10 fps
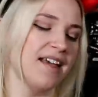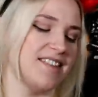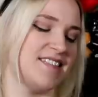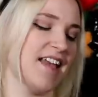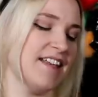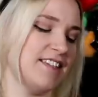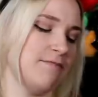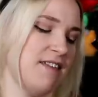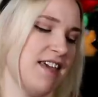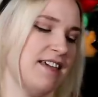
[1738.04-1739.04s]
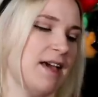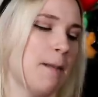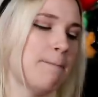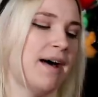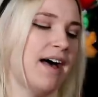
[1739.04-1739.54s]
Sent to me
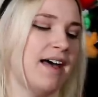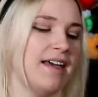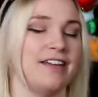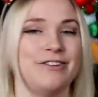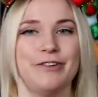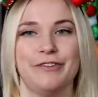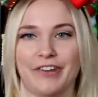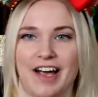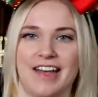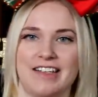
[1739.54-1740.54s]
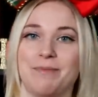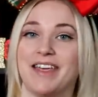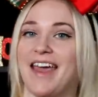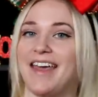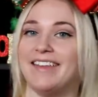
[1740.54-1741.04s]
by a new friend,
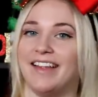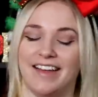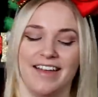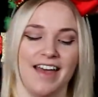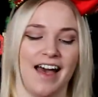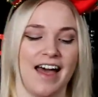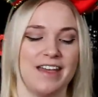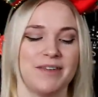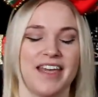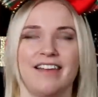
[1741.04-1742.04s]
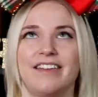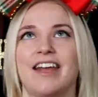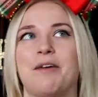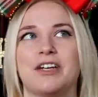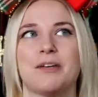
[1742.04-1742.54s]
Michaela. And Michaela
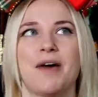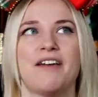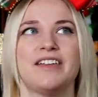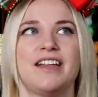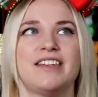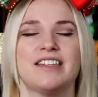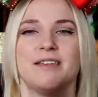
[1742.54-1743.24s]
and I wound up having like this